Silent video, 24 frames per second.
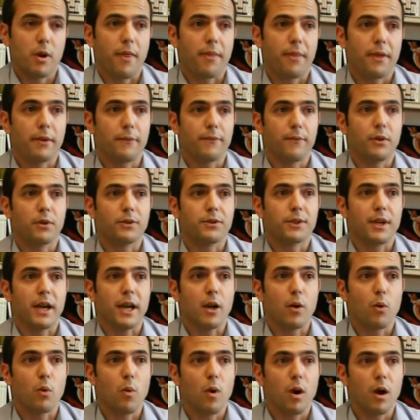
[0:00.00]
I think for
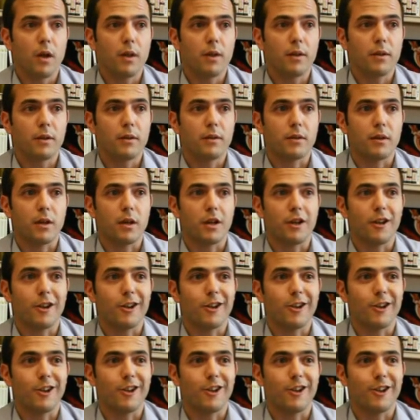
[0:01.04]
Taiwan,
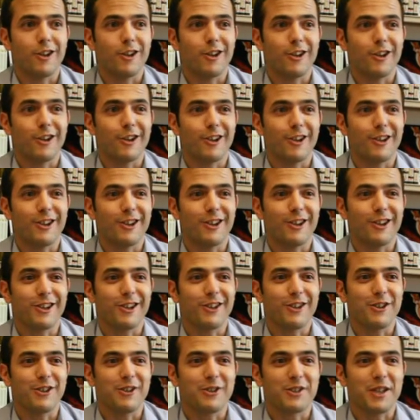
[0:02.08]

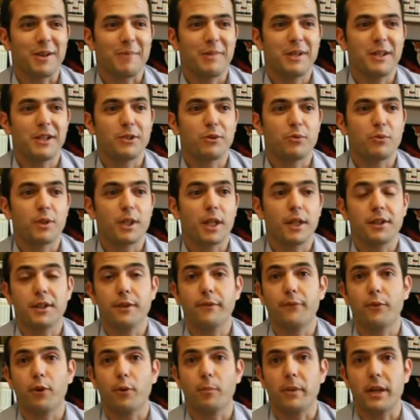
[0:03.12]
notably to get
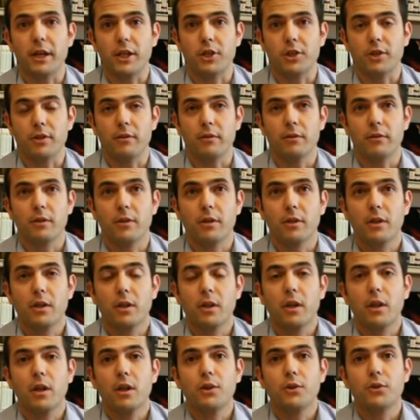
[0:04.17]
information,
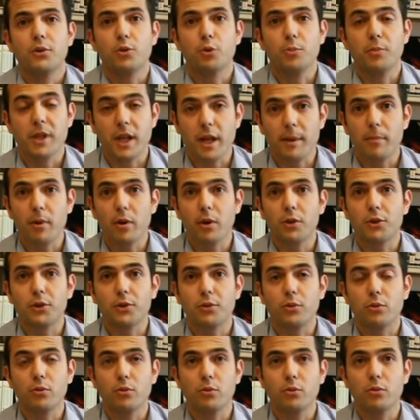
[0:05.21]
to be able
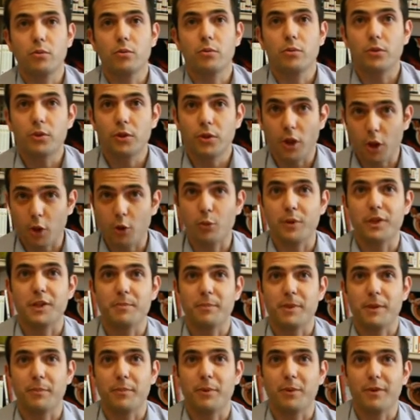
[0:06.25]
to talk with
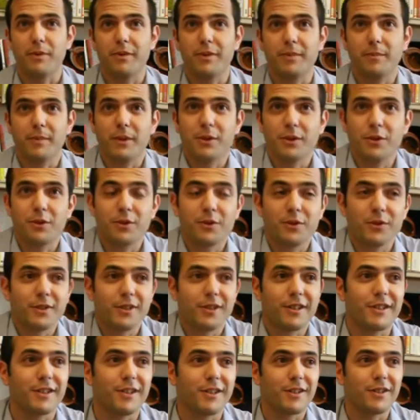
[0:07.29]
people, because
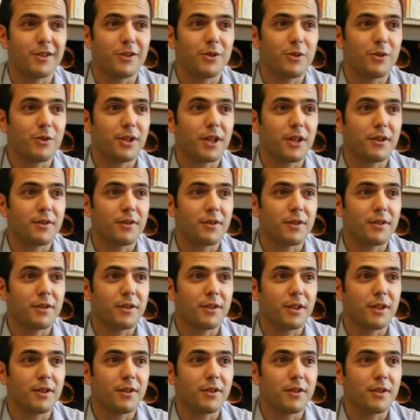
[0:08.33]
you know that
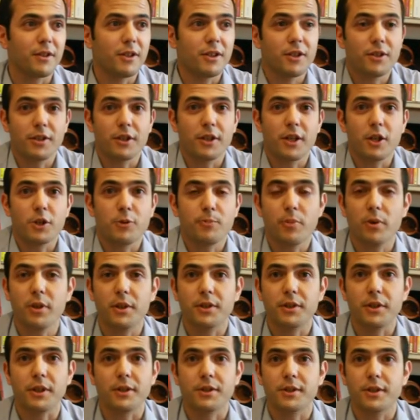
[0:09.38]
in international
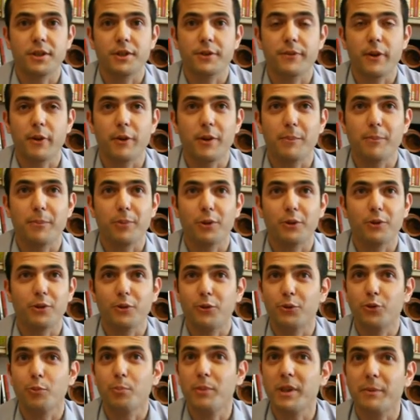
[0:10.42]
politics it's very
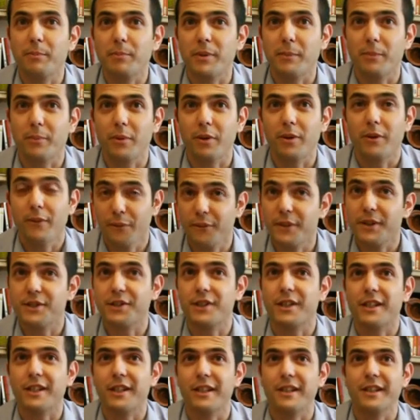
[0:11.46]
important to meet people
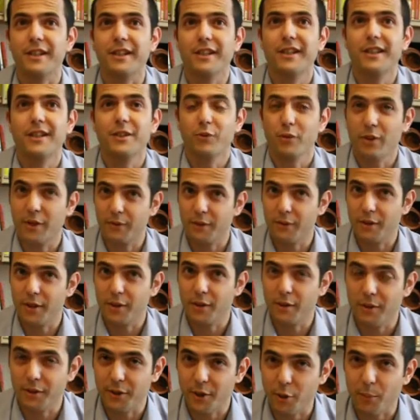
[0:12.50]
physically, to have
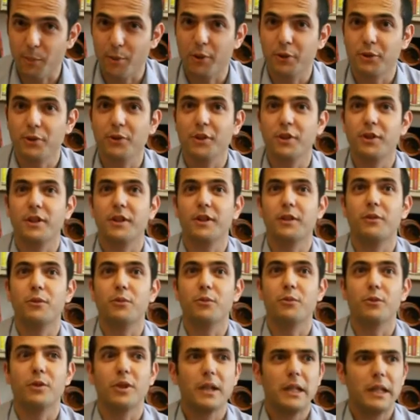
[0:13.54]
the opportunity
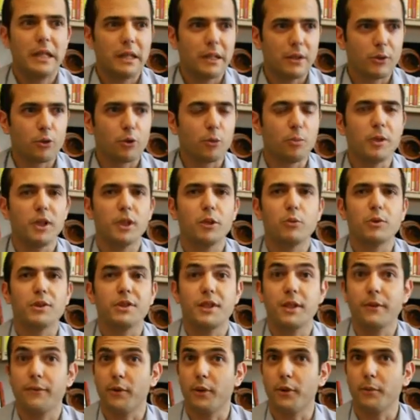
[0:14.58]
to meet with
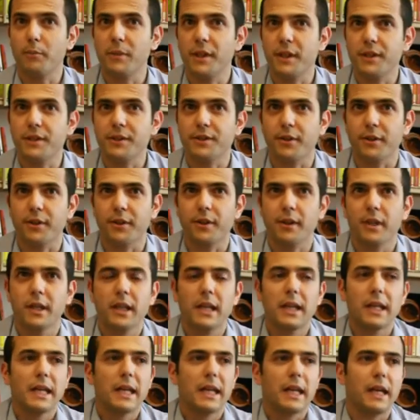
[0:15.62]
different ministers,
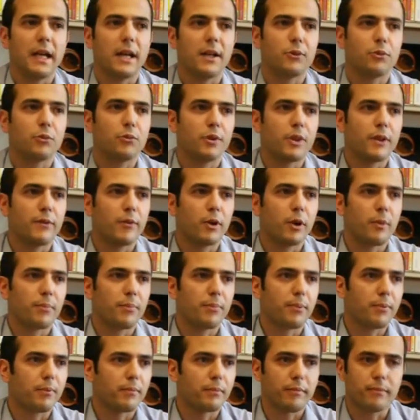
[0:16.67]
to
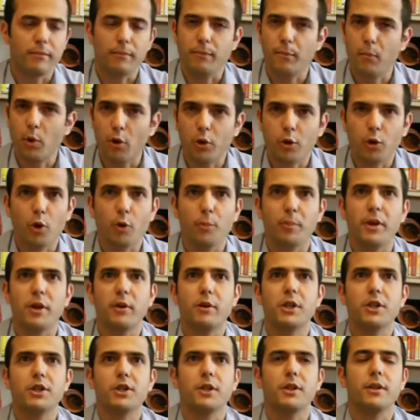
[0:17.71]
develop more
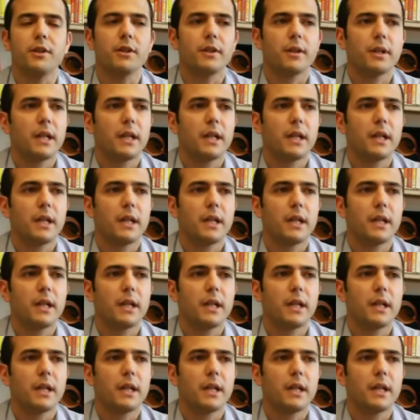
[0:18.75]
cooperation.